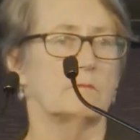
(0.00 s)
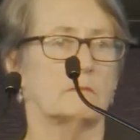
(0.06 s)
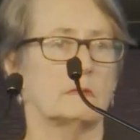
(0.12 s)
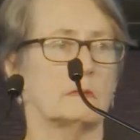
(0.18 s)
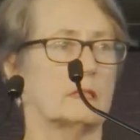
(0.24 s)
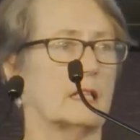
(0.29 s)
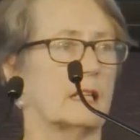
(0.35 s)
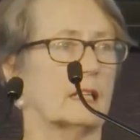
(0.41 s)

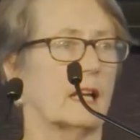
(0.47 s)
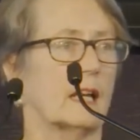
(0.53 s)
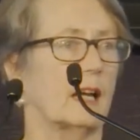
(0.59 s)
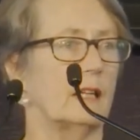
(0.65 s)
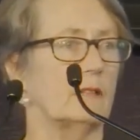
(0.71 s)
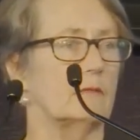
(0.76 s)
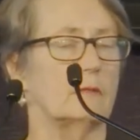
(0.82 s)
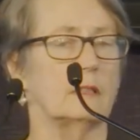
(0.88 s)

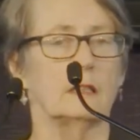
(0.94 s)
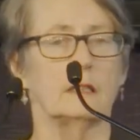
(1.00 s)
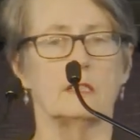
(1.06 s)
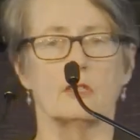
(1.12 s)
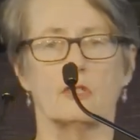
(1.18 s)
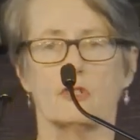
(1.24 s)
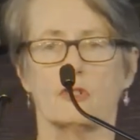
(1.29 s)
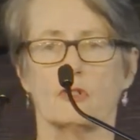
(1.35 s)
decade really
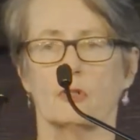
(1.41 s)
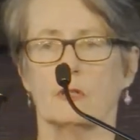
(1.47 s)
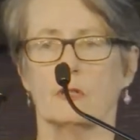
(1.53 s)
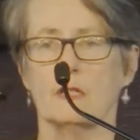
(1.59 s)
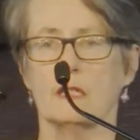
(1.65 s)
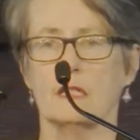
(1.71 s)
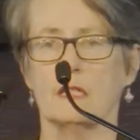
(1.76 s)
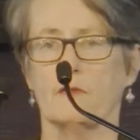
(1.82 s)

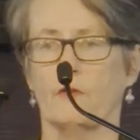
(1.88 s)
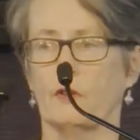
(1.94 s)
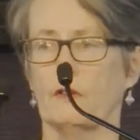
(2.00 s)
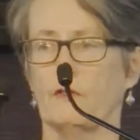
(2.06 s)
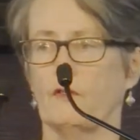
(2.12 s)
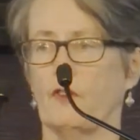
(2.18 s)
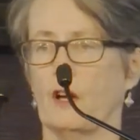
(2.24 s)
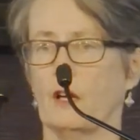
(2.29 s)
destroys his
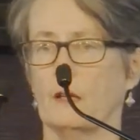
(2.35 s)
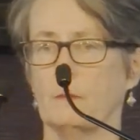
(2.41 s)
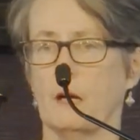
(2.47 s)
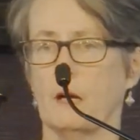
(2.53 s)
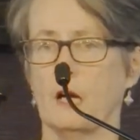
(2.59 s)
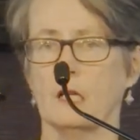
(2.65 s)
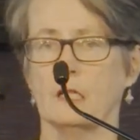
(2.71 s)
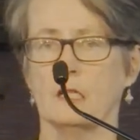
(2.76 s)
very fine
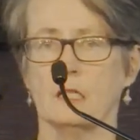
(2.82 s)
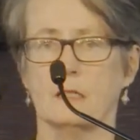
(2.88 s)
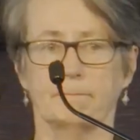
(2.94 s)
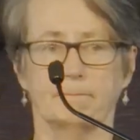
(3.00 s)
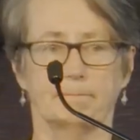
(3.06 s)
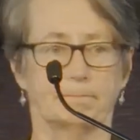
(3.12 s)
mind.